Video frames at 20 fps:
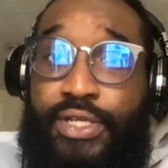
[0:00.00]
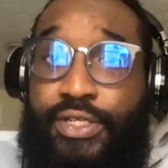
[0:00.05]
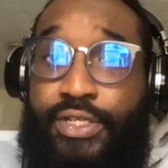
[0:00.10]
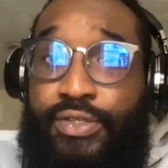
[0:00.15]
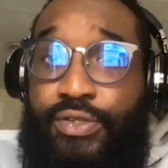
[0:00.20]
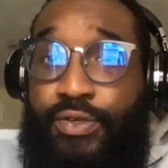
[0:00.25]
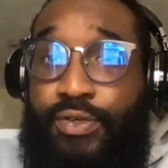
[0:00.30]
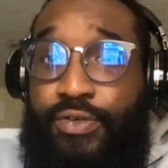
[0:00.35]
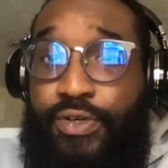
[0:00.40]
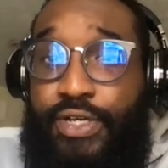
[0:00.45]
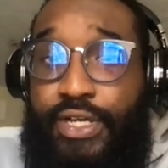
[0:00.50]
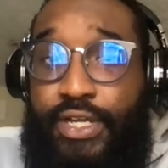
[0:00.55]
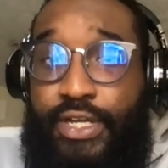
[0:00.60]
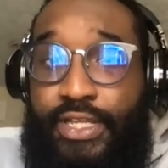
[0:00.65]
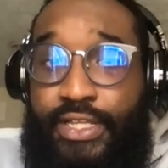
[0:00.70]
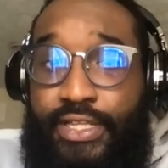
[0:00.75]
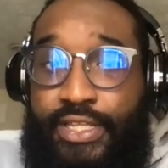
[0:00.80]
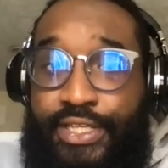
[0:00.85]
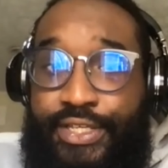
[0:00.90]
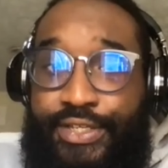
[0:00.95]
You can look at
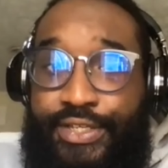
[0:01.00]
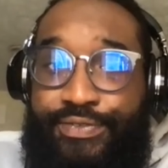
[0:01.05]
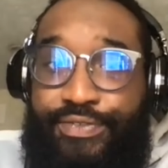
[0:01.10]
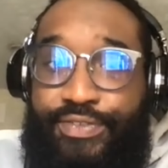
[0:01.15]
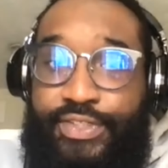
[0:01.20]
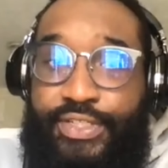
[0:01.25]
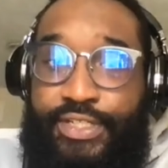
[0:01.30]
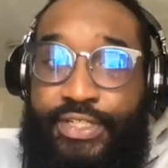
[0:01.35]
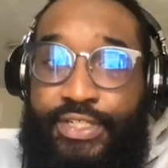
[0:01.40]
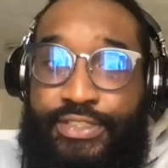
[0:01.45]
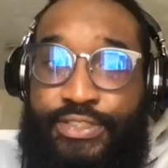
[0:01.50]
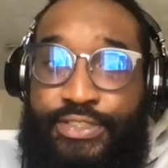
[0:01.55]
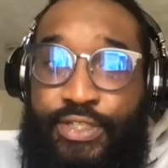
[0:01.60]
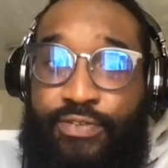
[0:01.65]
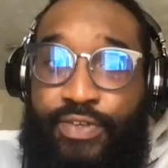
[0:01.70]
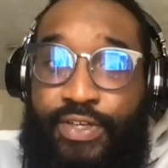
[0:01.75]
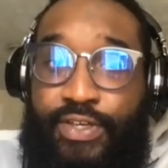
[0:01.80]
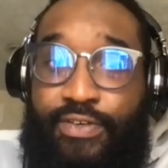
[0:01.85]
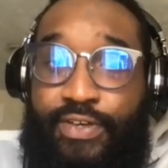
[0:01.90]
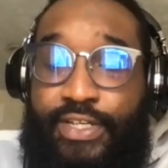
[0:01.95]
any of the
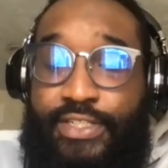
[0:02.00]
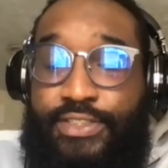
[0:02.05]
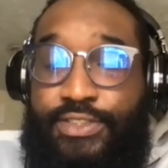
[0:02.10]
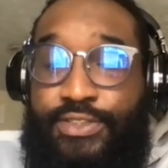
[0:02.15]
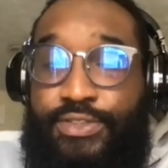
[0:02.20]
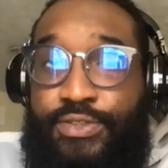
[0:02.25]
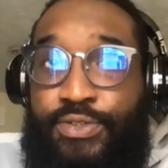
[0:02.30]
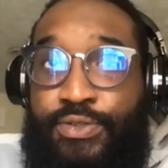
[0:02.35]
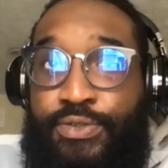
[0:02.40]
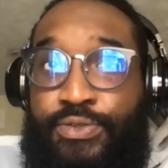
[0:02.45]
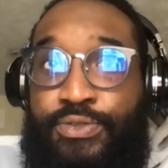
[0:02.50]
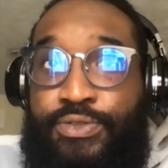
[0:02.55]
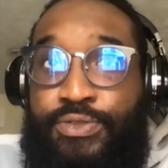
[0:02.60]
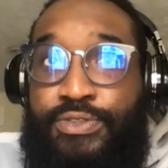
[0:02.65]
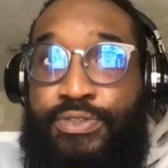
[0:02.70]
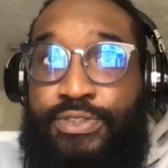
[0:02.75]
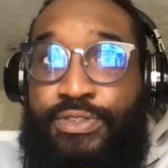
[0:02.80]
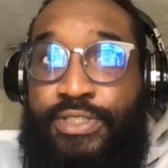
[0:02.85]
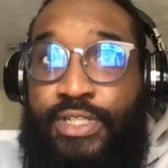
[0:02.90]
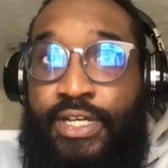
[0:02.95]
survey collection
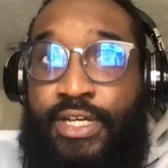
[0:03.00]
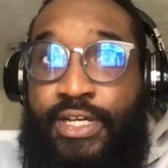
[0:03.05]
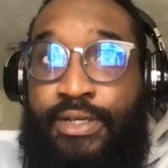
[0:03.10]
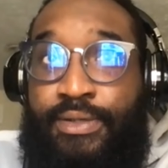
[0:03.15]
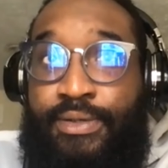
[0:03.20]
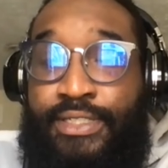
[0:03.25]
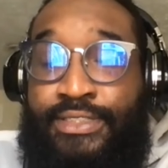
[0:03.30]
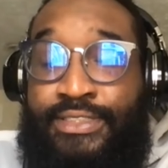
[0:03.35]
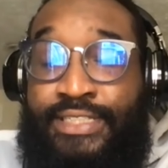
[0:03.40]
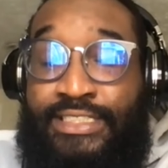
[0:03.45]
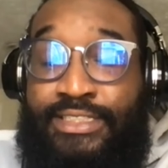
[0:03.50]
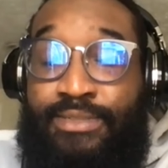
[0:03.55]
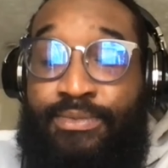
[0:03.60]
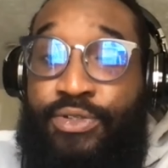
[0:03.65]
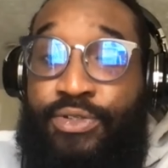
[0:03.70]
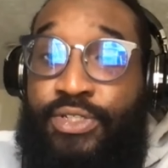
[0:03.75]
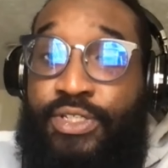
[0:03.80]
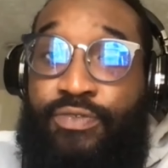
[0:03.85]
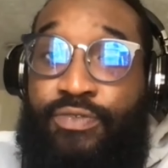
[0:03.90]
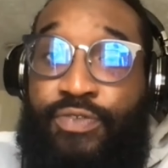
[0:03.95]
tools,
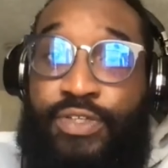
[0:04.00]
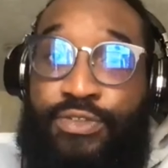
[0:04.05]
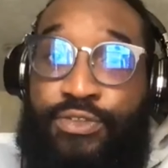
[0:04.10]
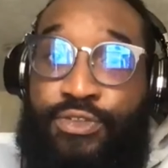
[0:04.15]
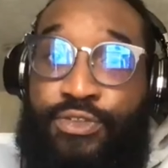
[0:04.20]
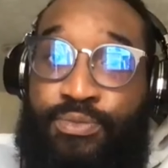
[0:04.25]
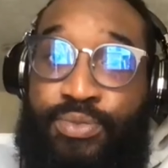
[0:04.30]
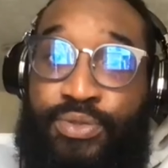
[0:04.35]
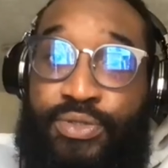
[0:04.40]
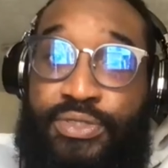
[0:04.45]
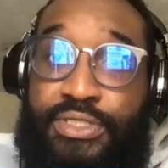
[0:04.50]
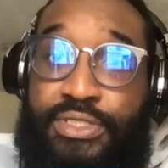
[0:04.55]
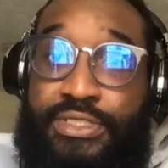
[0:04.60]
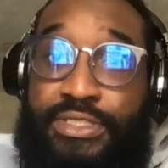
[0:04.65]
accessibility features built